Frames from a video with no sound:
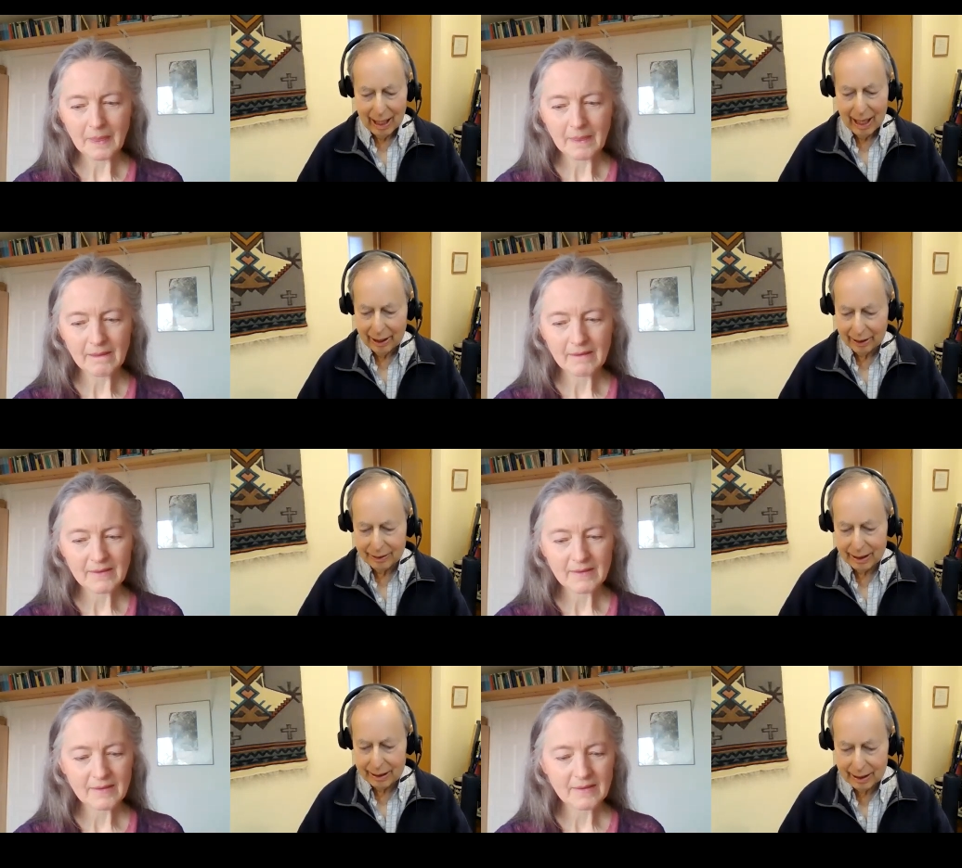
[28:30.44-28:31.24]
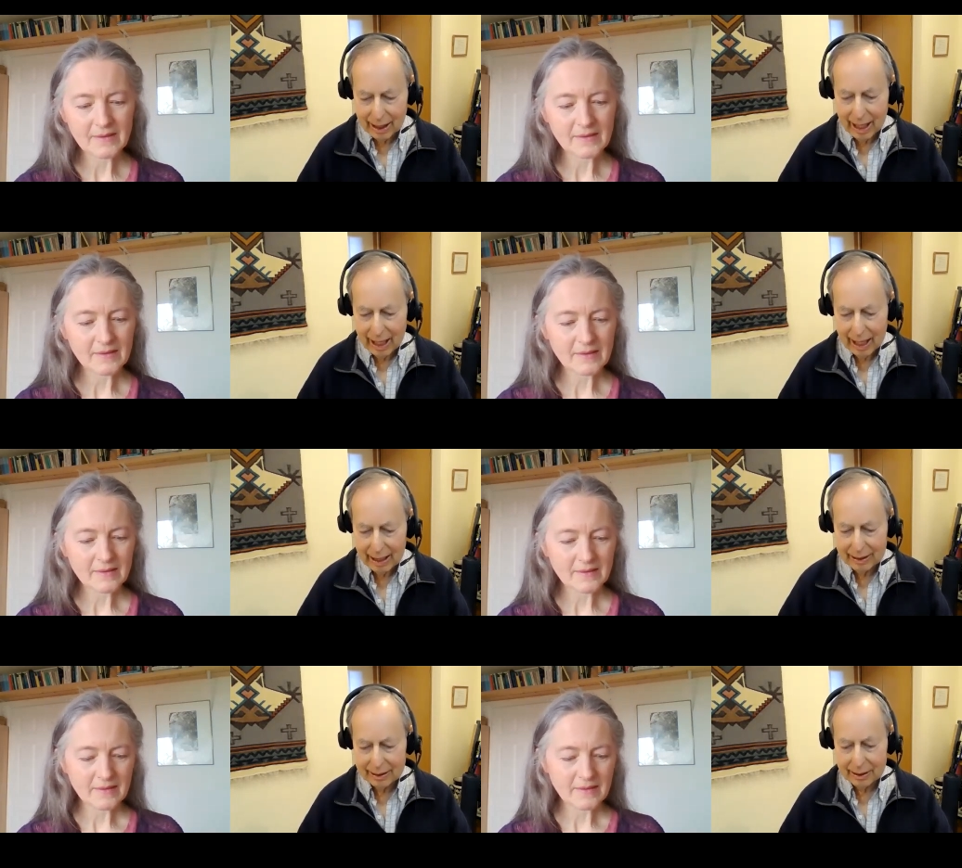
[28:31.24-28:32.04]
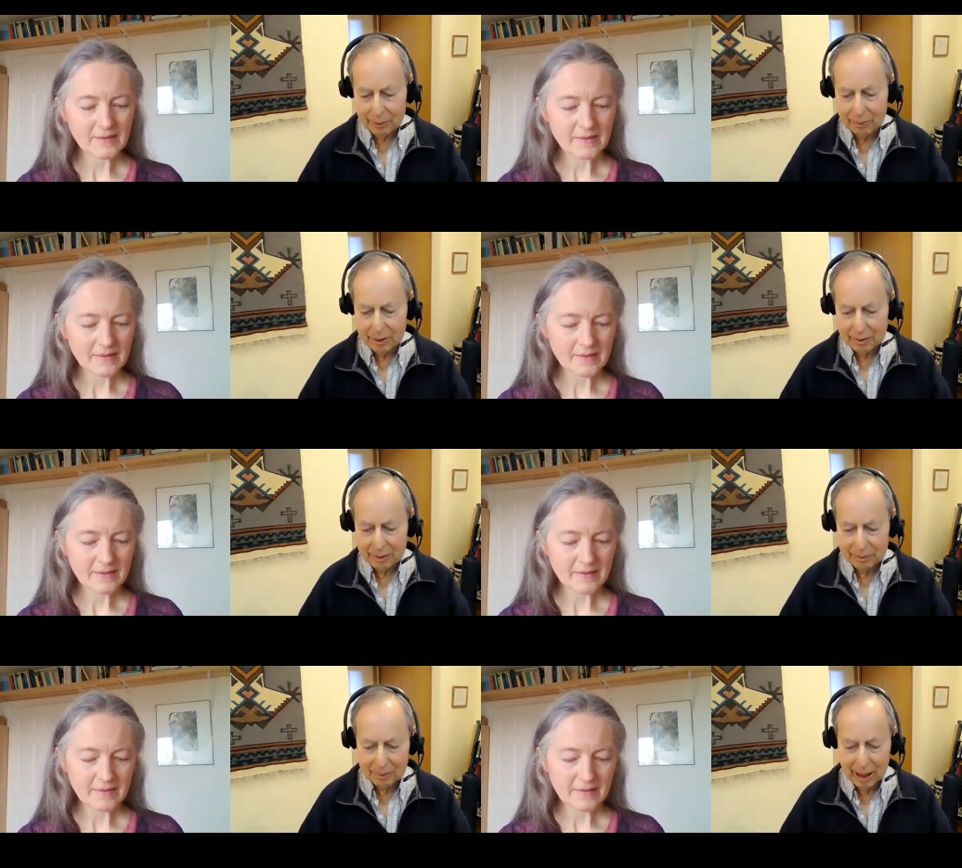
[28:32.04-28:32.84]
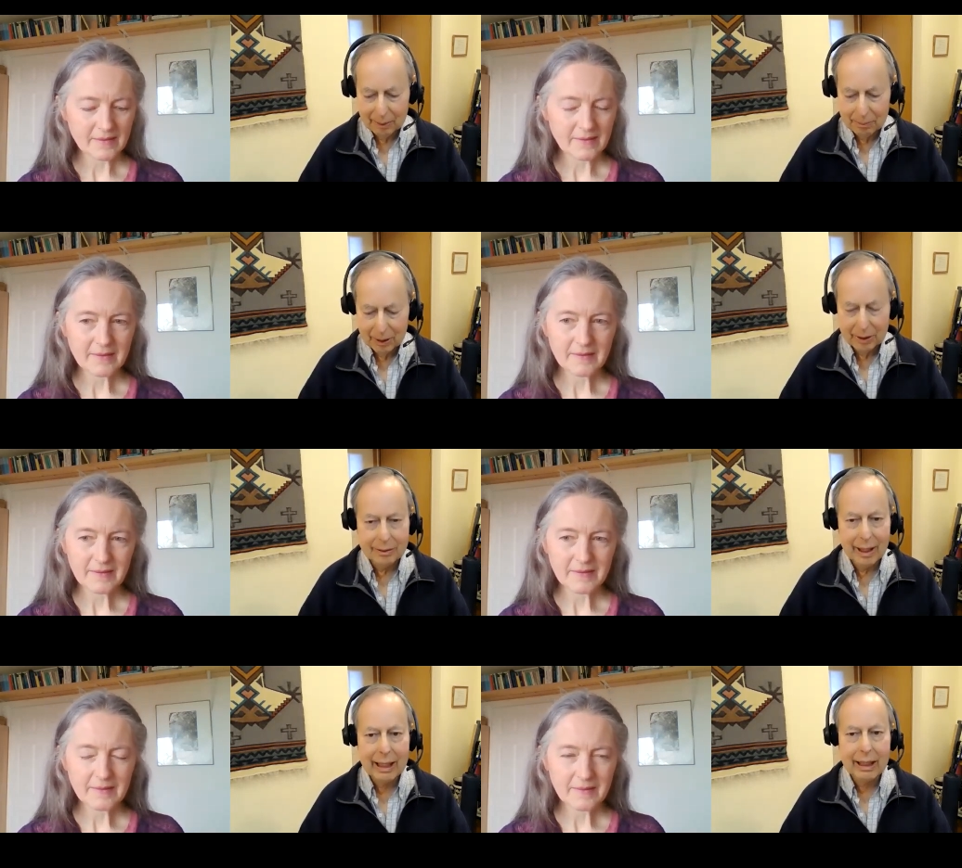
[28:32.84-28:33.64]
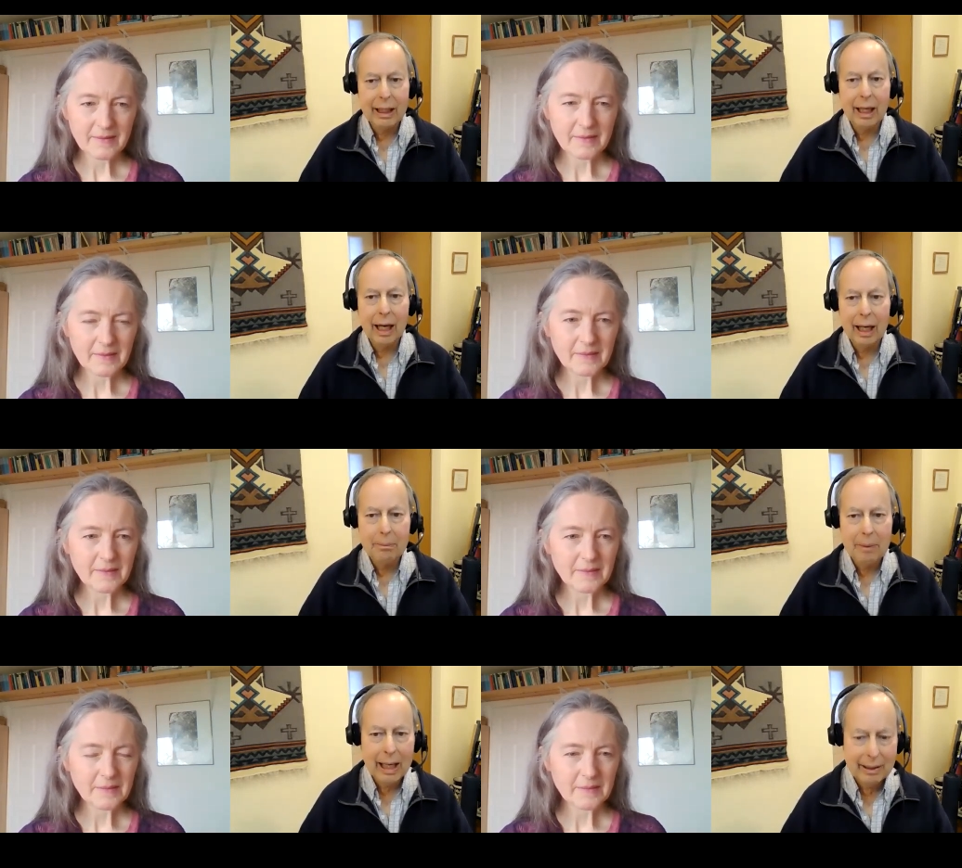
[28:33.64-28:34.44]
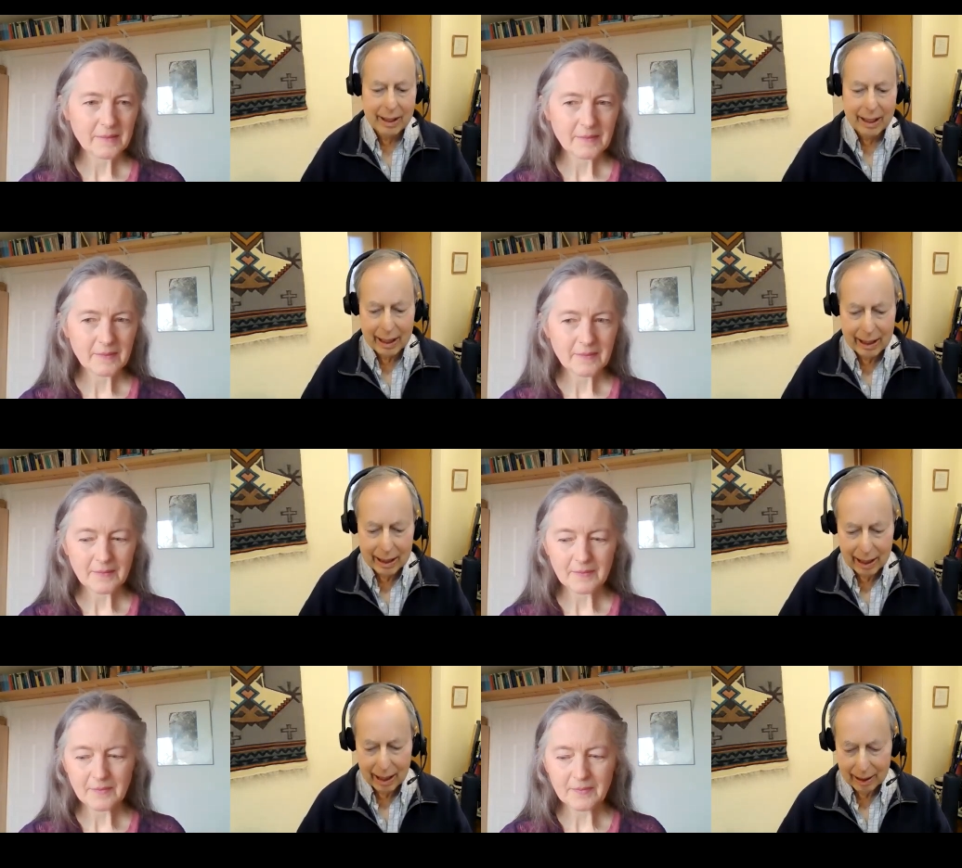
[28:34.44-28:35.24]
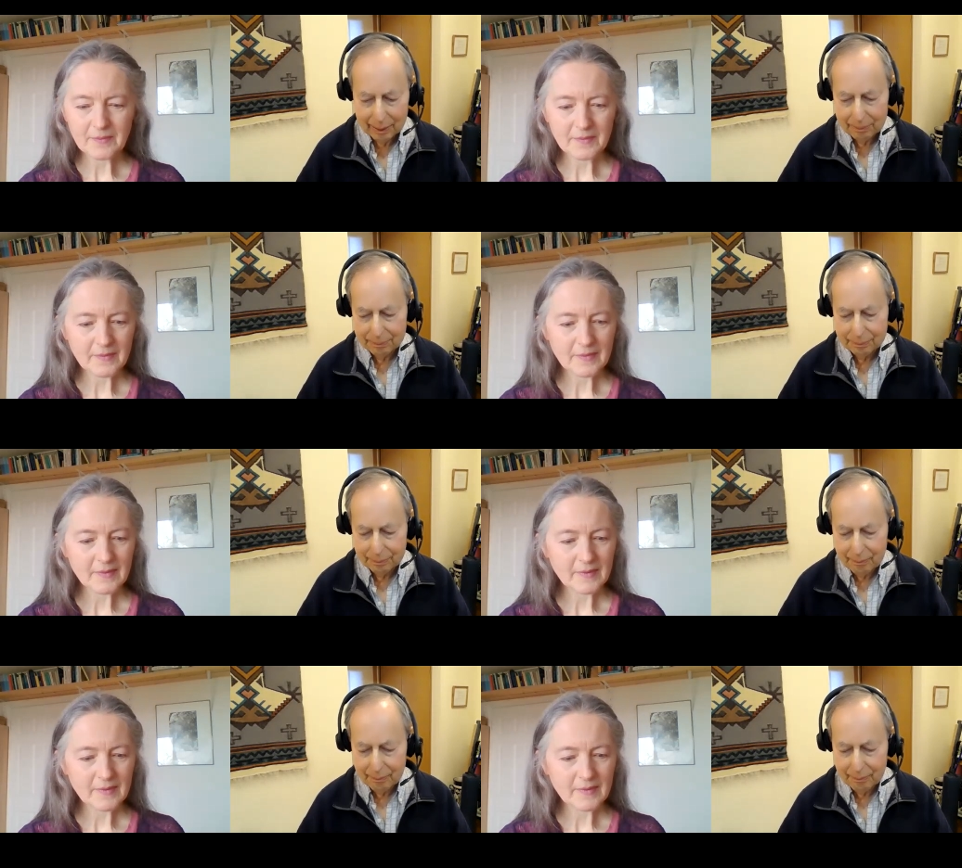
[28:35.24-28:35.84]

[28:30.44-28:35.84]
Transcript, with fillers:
Speaker 1: Ireland, and we'll I'll put a link uh, by the um,